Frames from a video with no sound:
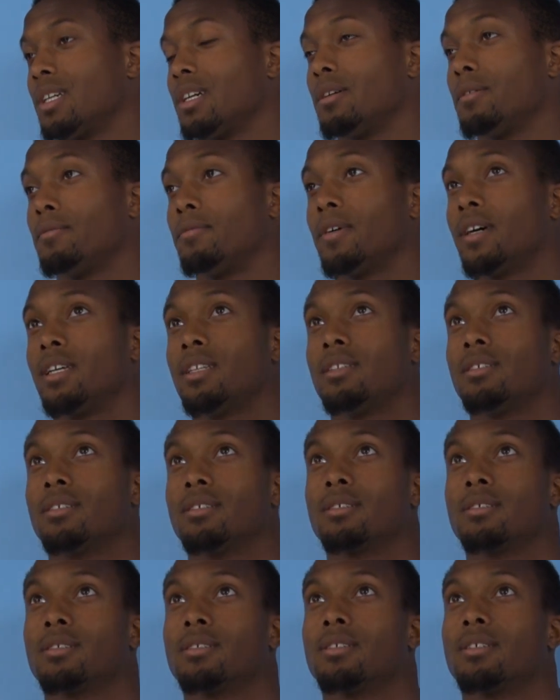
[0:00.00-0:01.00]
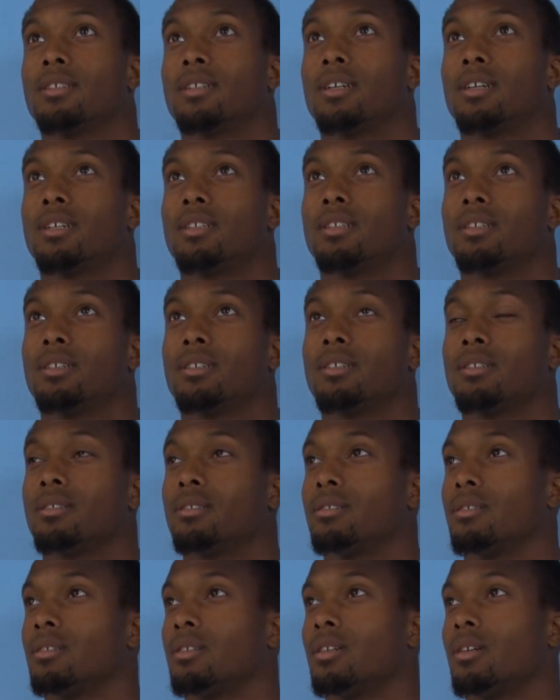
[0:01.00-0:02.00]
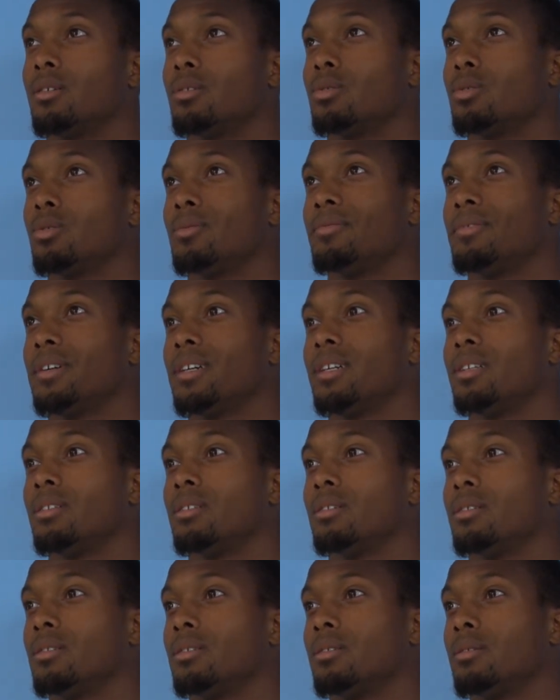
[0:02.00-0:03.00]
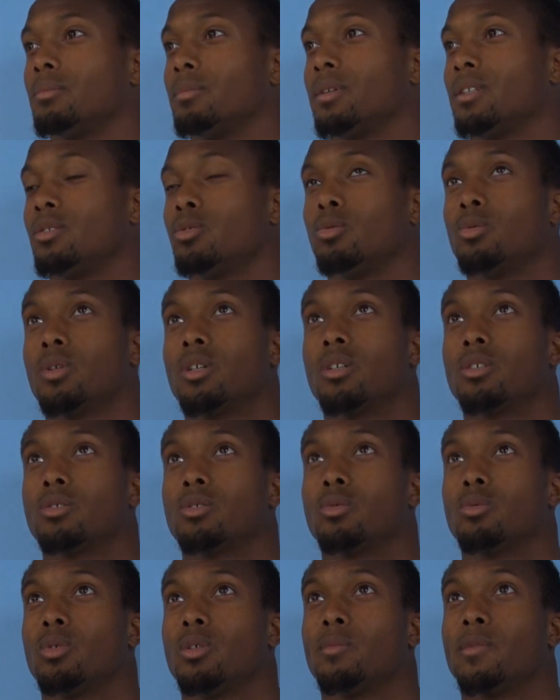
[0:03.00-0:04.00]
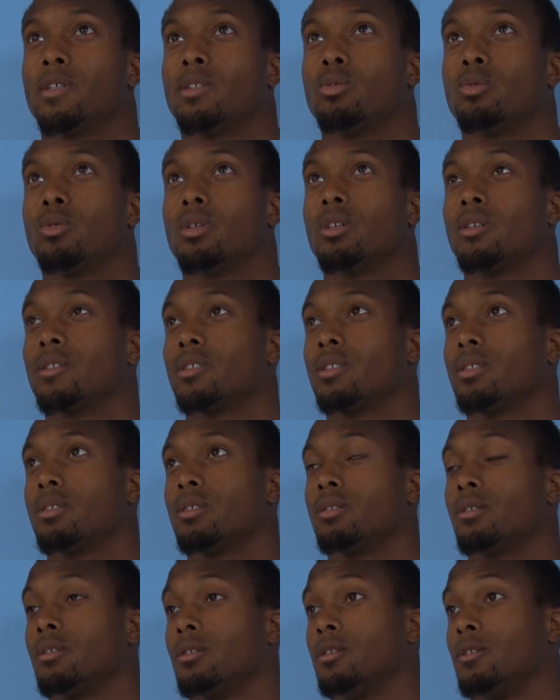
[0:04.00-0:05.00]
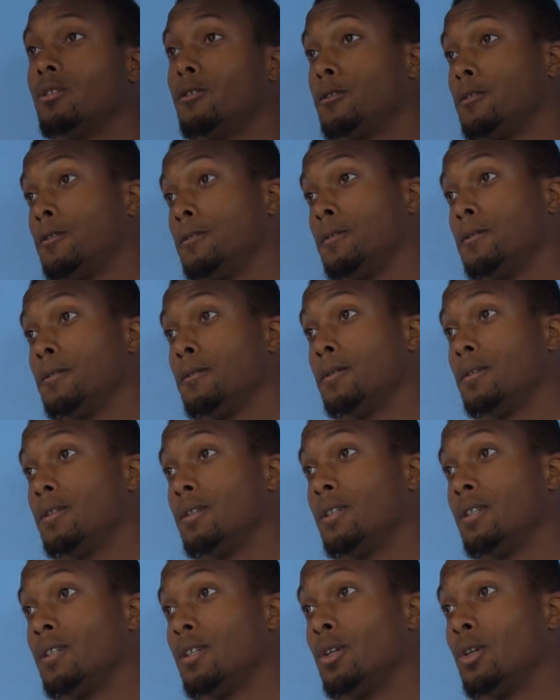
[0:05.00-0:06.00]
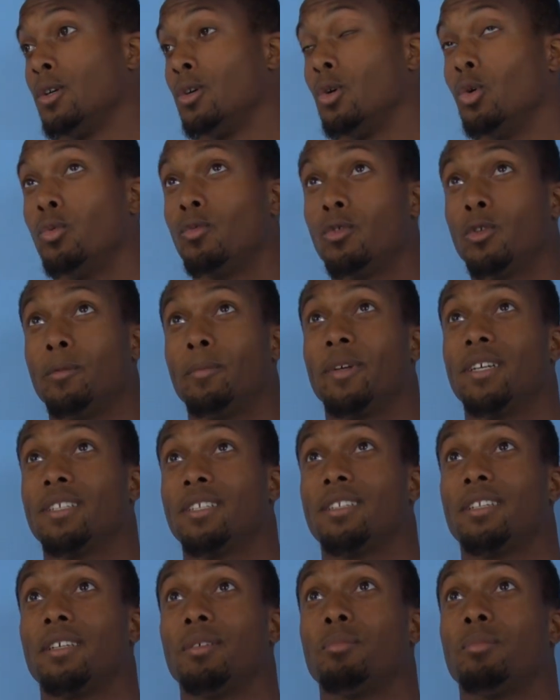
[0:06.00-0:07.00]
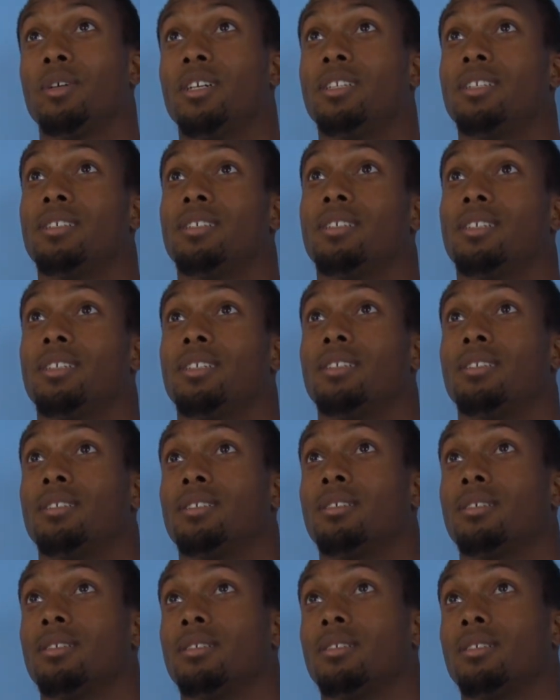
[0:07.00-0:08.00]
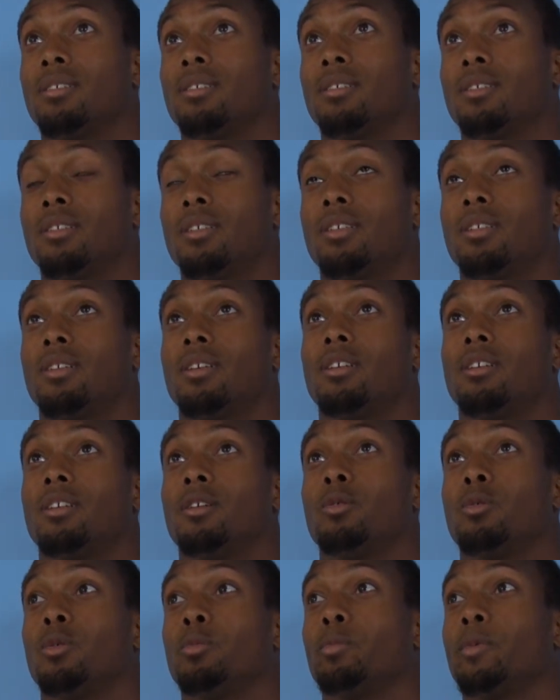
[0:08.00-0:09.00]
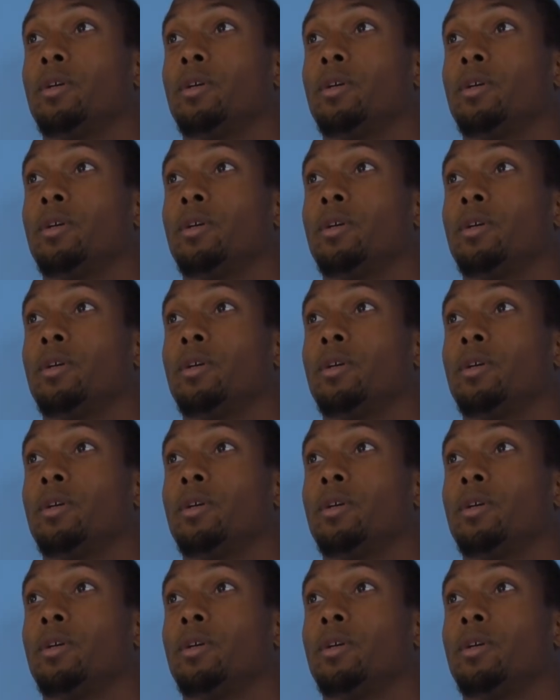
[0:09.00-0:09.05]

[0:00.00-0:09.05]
A fighter. I think I want to fight my duels, win my duels, and hopefully make the team better, and then they will